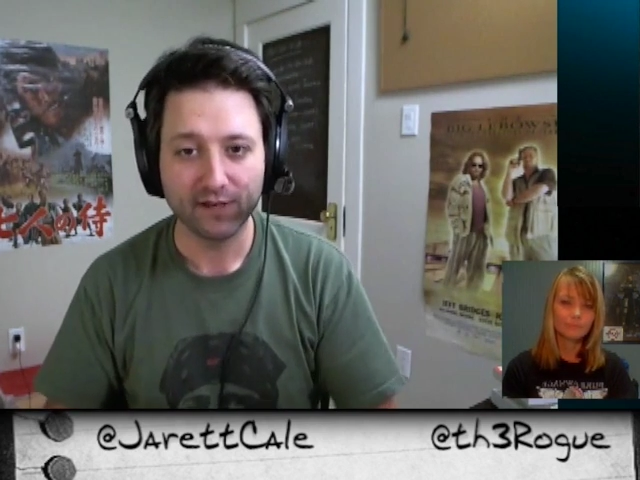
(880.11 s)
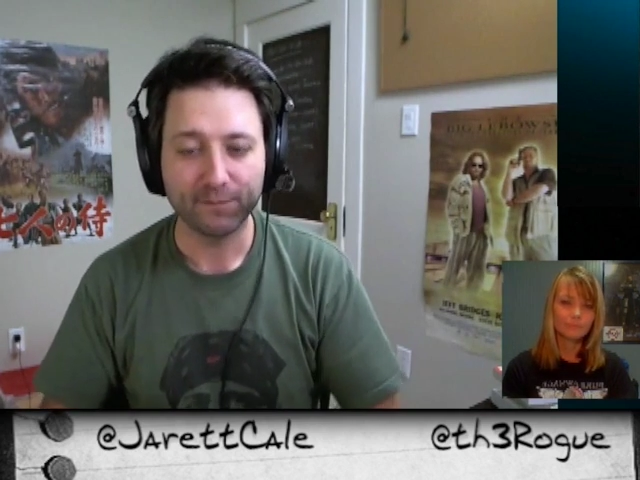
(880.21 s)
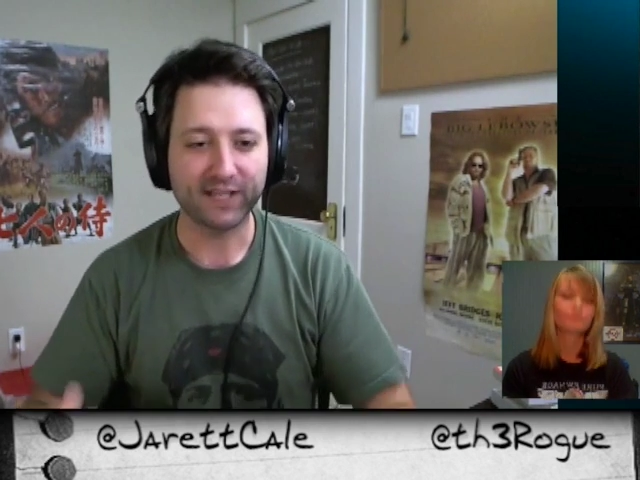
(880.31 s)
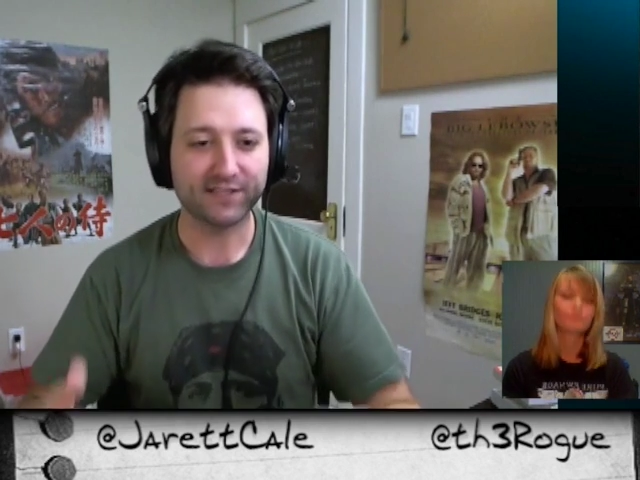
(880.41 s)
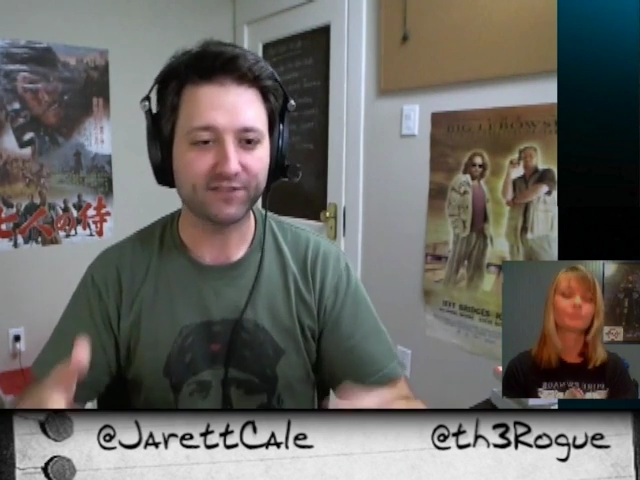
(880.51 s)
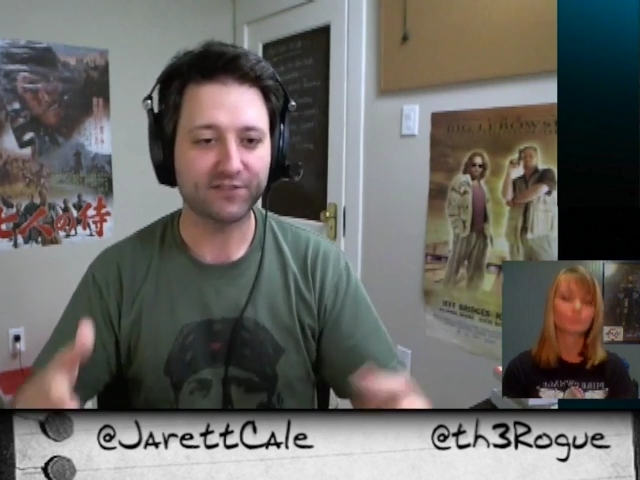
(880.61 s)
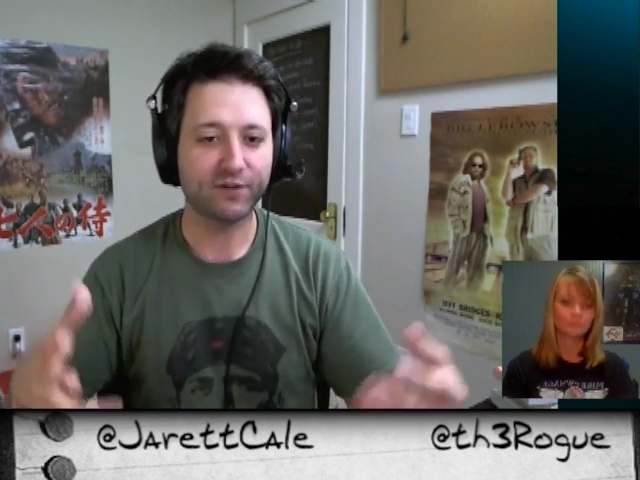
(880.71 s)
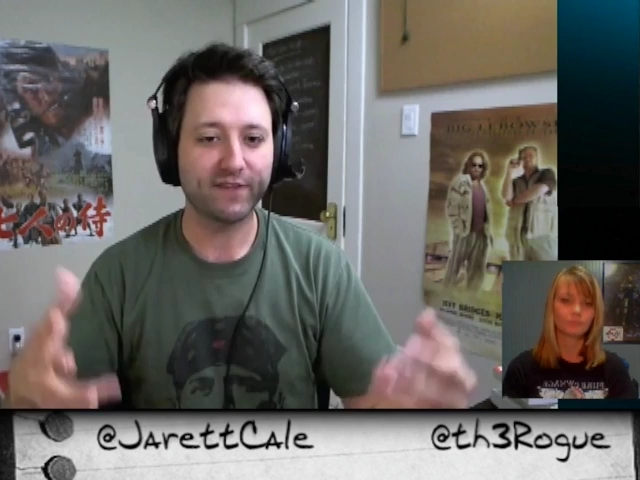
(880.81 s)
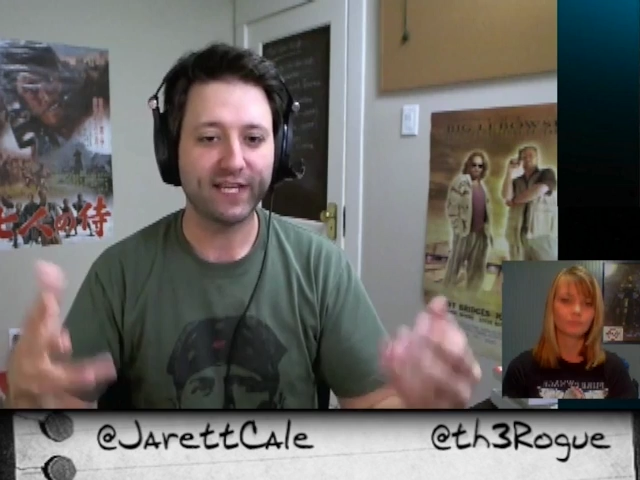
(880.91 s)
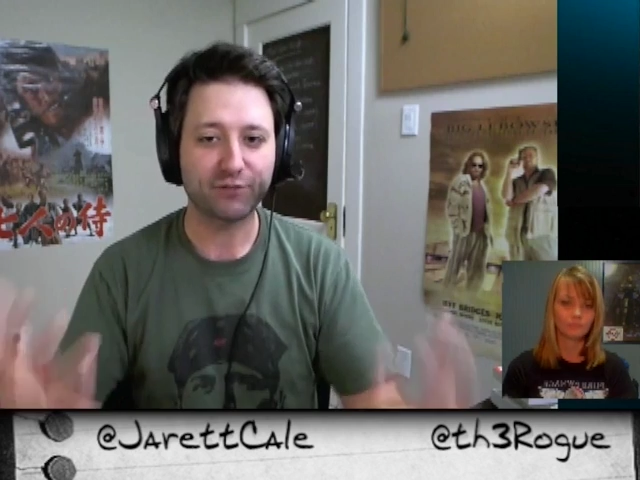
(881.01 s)
because there's
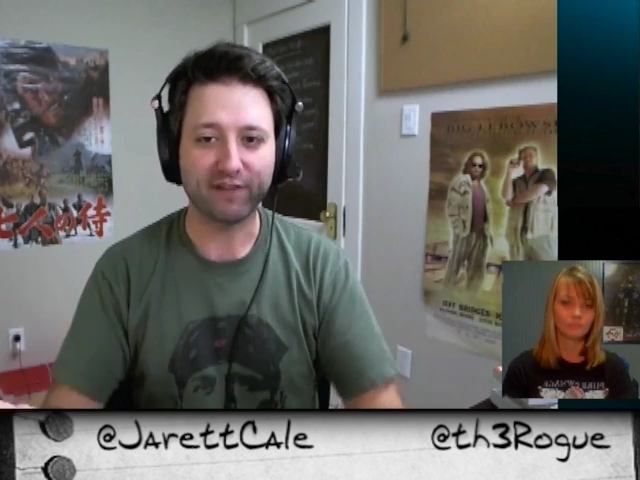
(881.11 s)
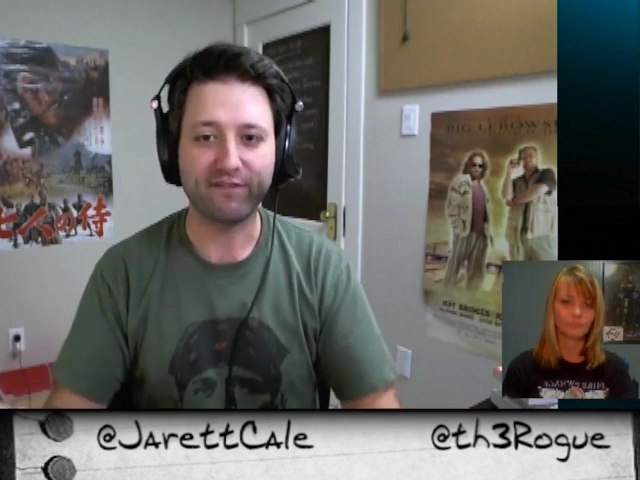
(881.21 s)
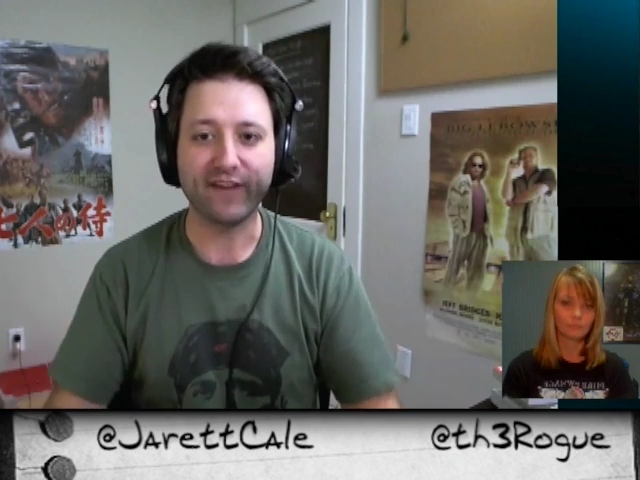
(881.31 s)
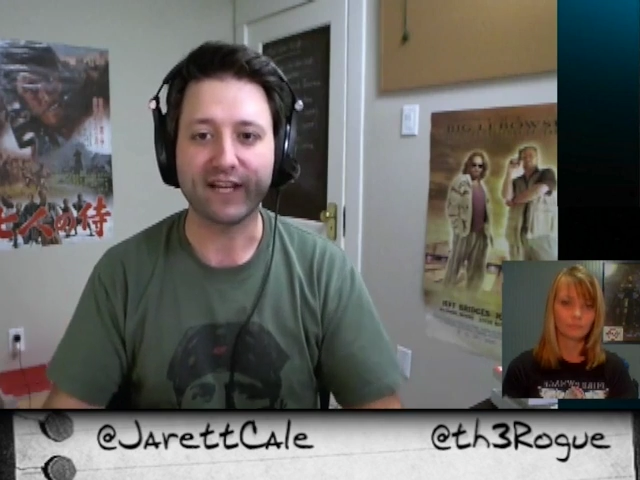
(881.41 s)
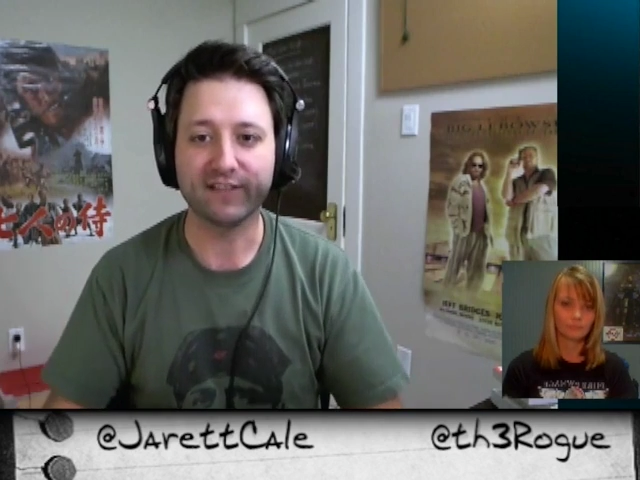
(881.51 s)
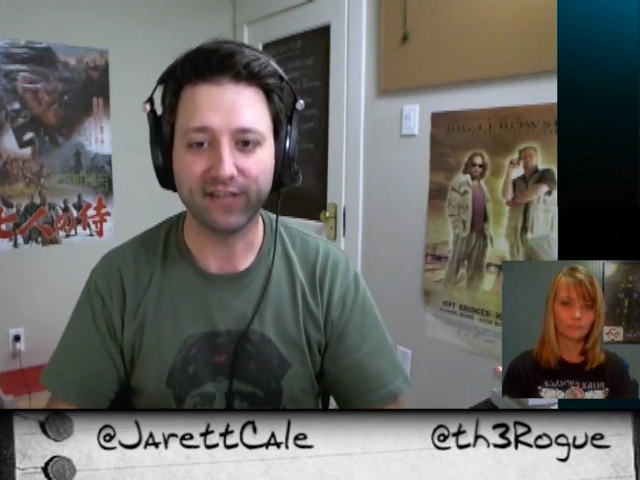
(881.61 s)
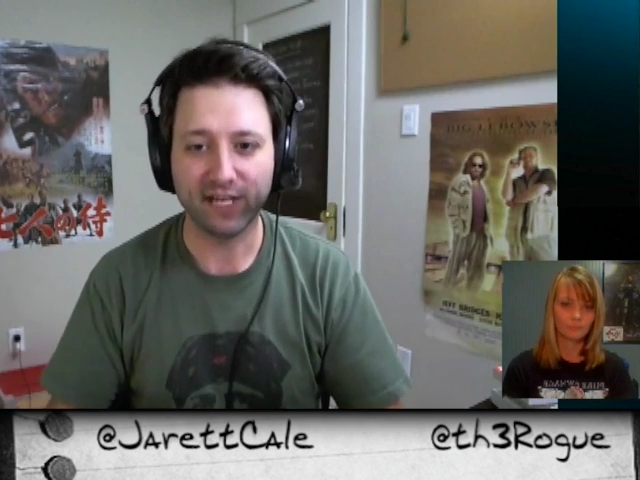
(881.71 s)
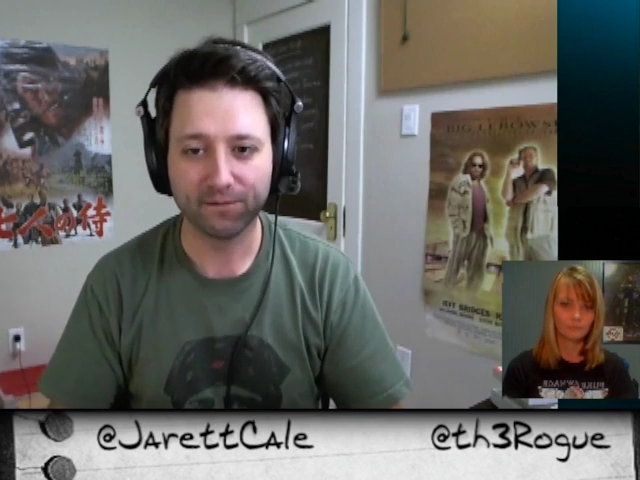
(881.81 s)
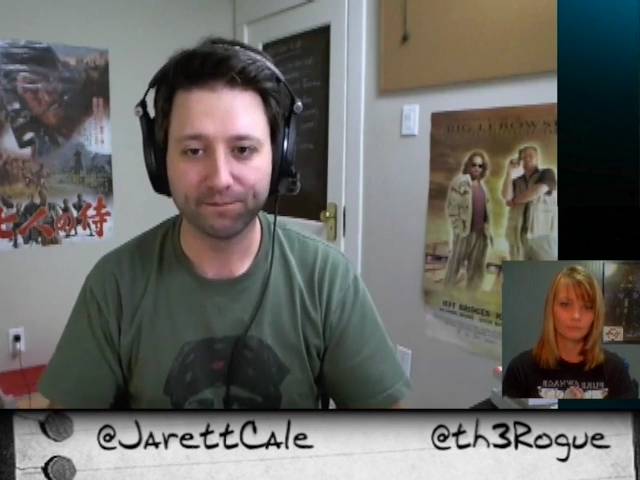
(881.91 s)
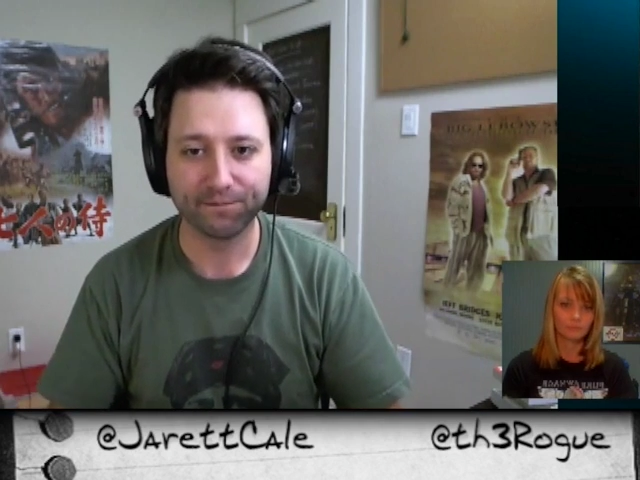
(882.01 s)
sort of that trifecta
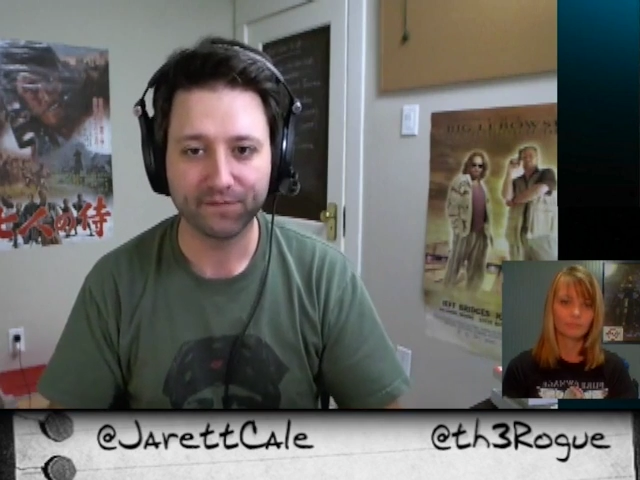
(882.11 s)
now.